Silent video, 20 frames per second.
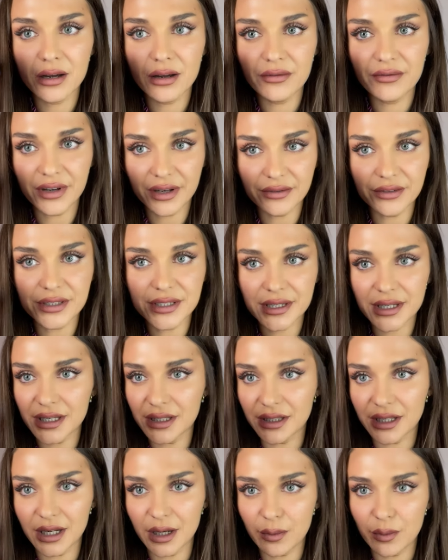favorite
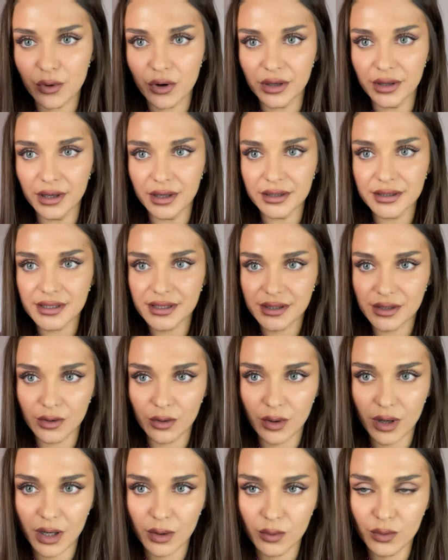skincare product.
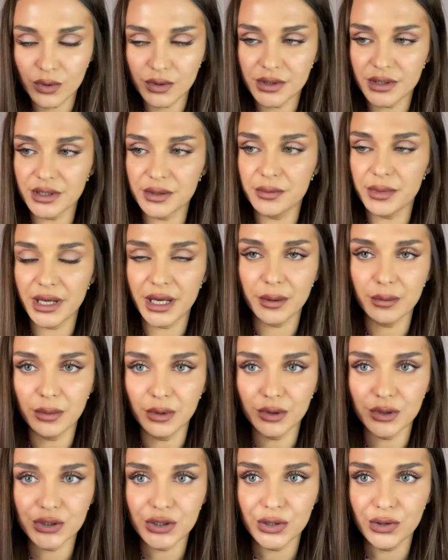So I wouldn't be
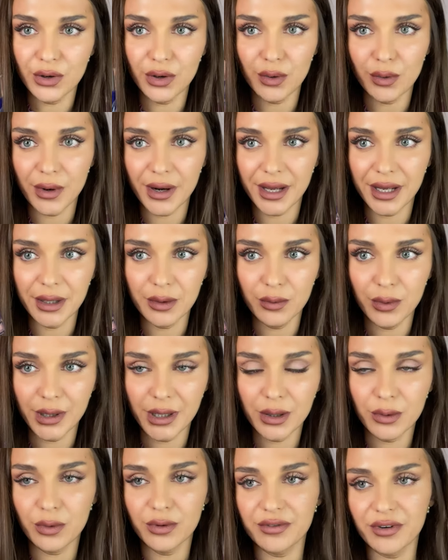able to go a
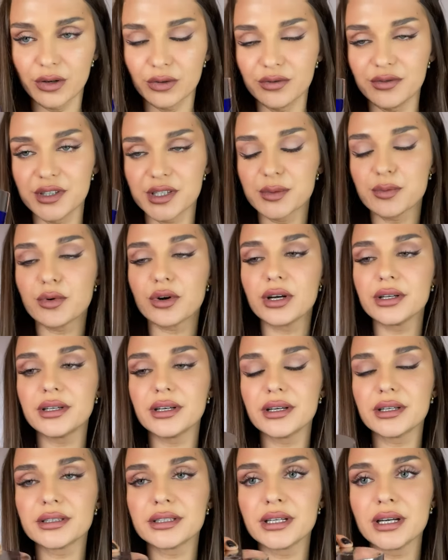week without this
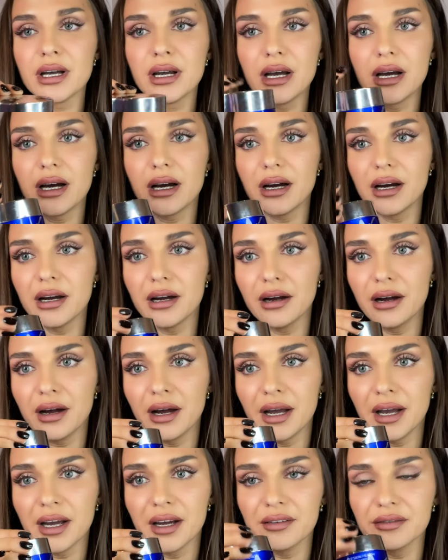product.
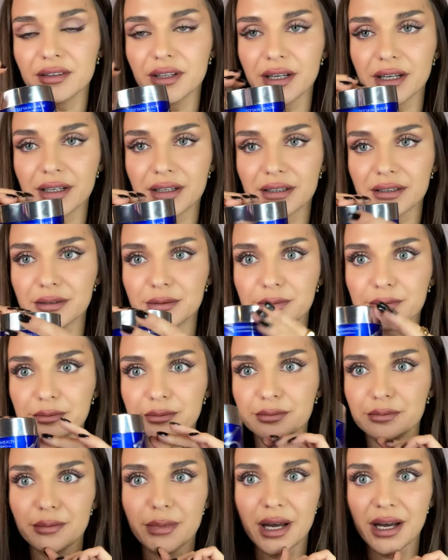I have like
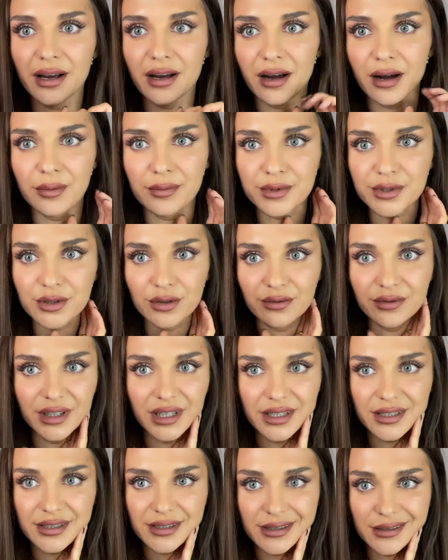backups of
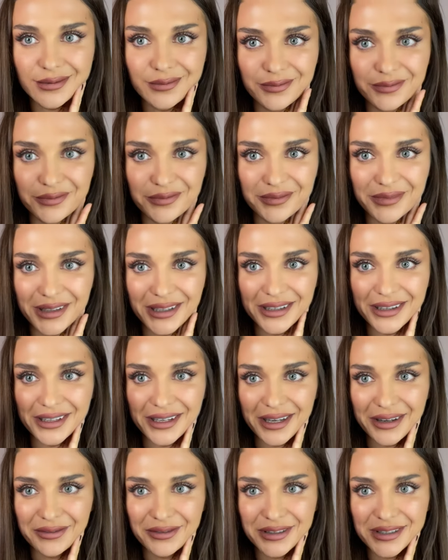this in
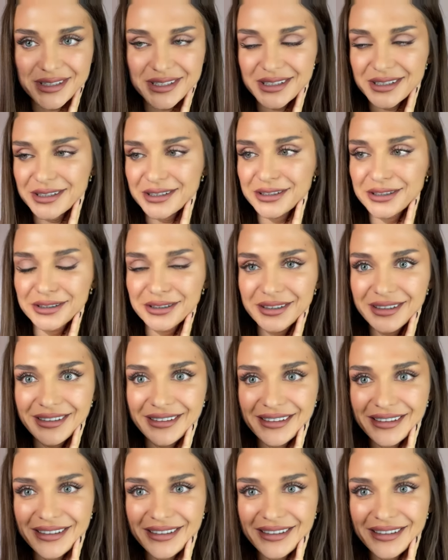every single